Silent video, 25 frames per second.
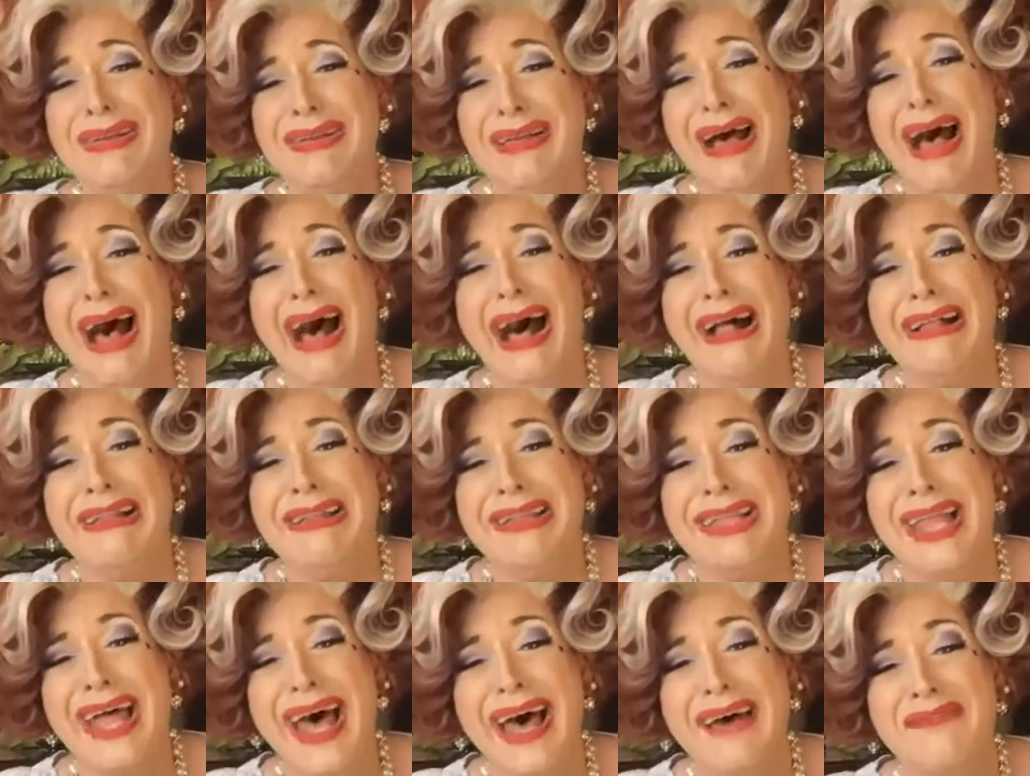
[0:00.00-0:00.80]

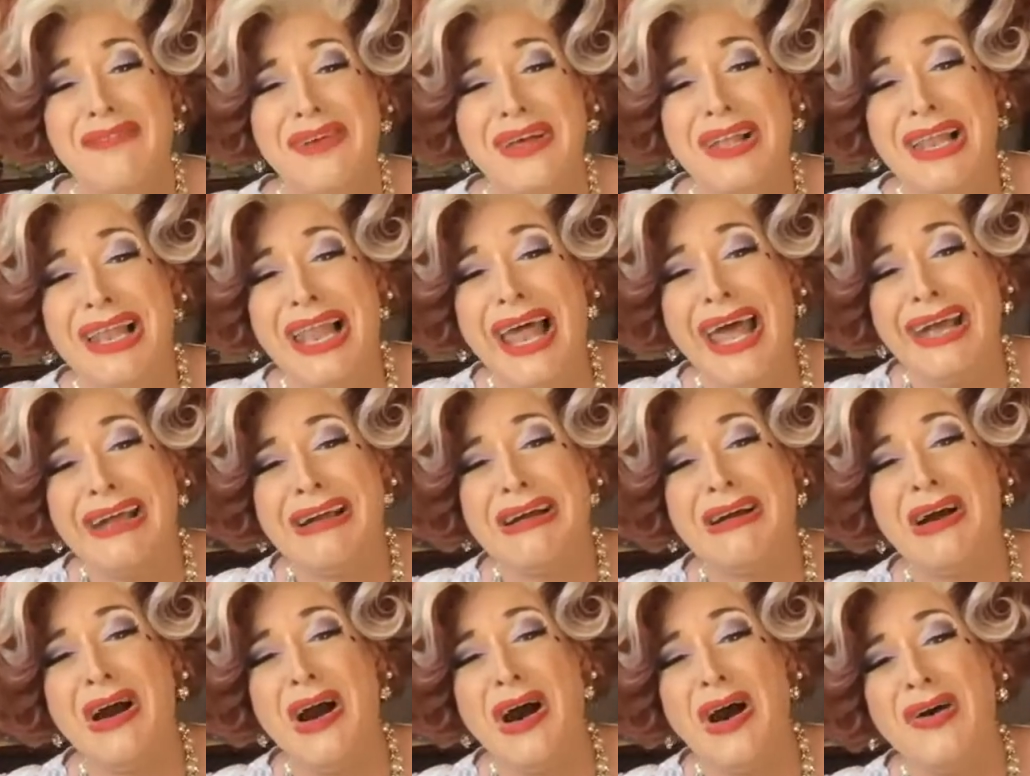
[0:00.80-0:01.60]
I'll never let
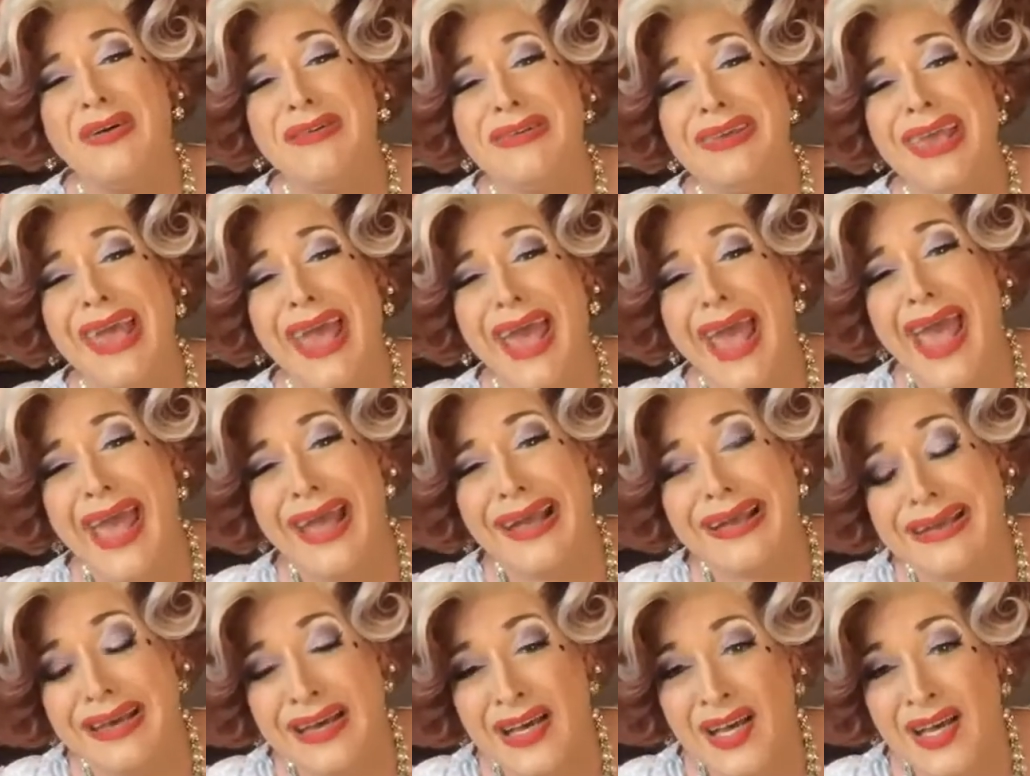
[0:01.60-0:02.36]
go, Yak.